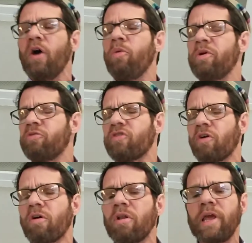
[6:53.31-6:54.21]
which was
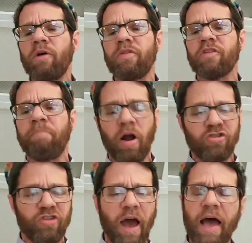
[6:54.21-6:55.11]
earlier in this
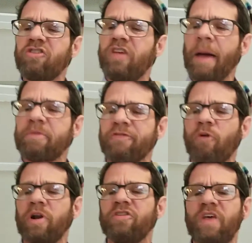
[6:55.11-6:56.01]
Parsha in chapter
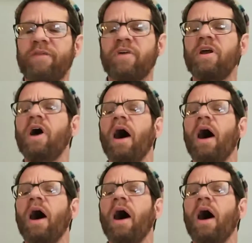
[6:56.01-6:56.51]
47,